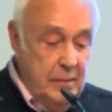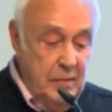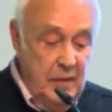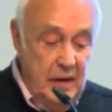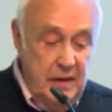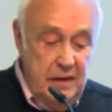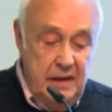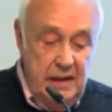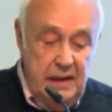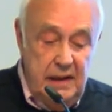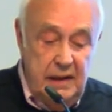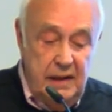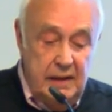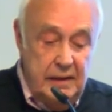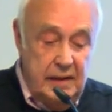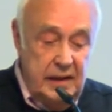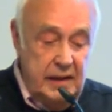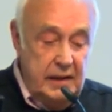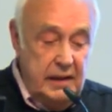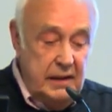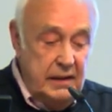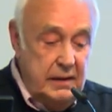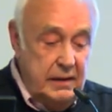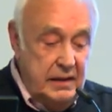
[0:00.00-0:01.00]

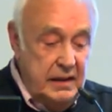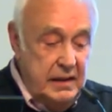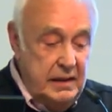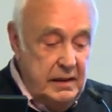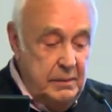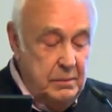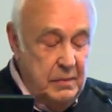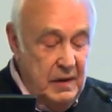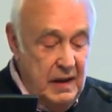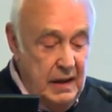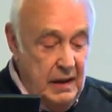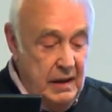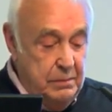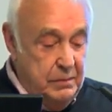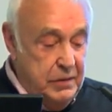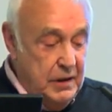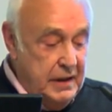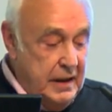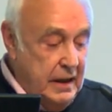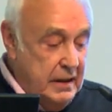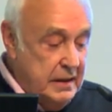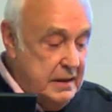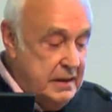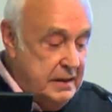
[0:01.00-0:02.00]
the
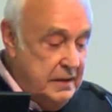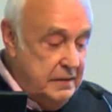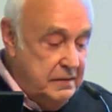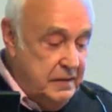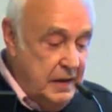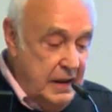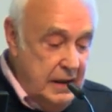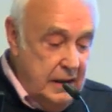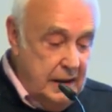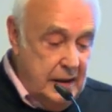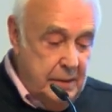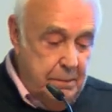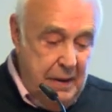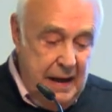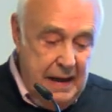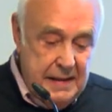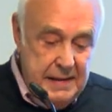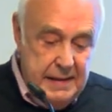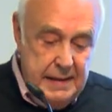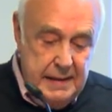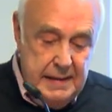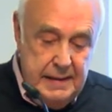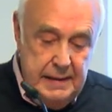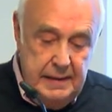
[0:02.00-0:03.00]
productive
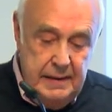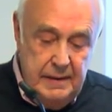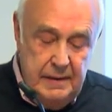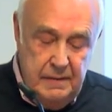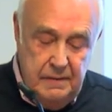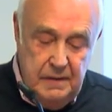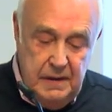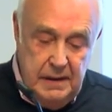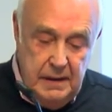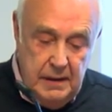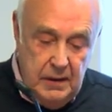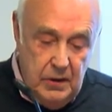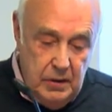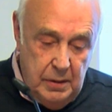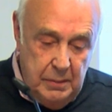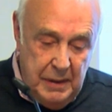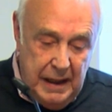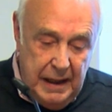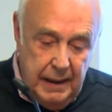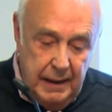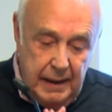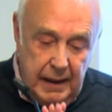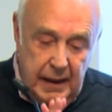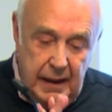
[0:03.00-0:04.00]
capacity of the
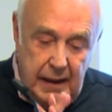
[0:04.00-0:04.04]
economy.